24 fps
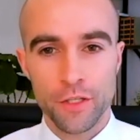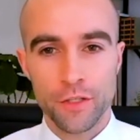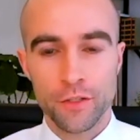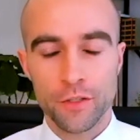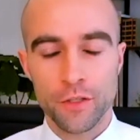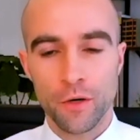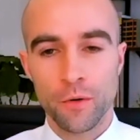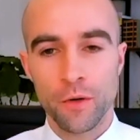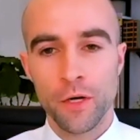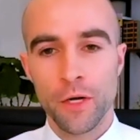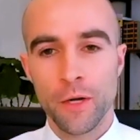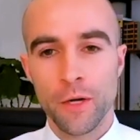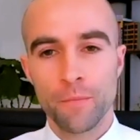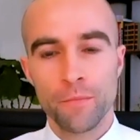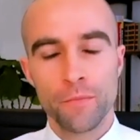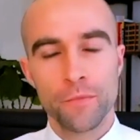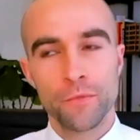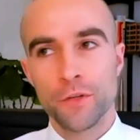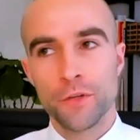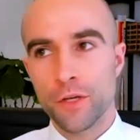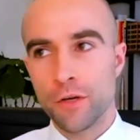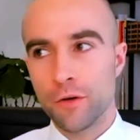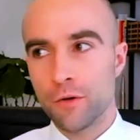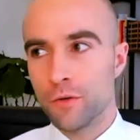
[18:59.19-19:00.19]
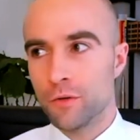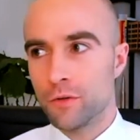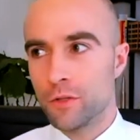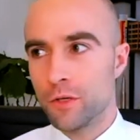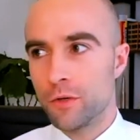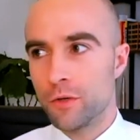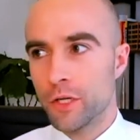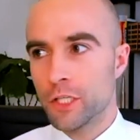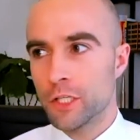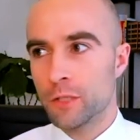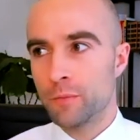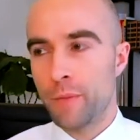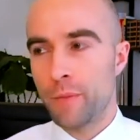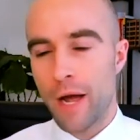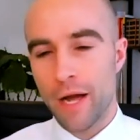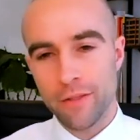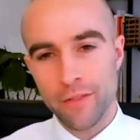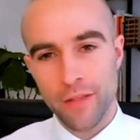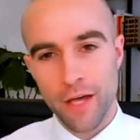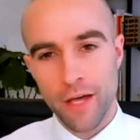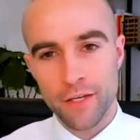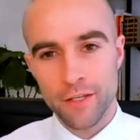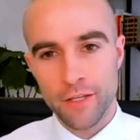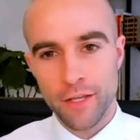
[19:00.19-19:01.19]
So do you do you
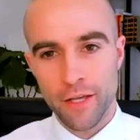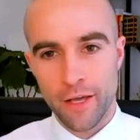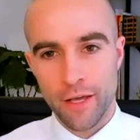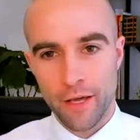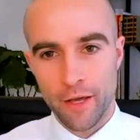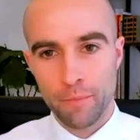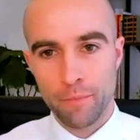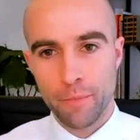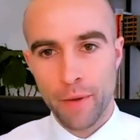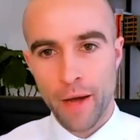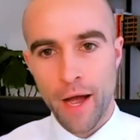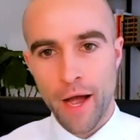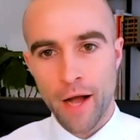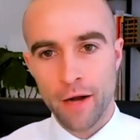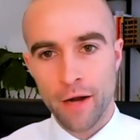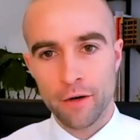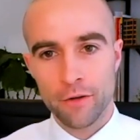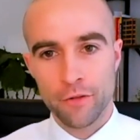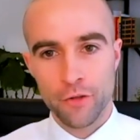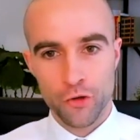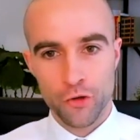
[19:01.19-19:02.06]
expect that to impact the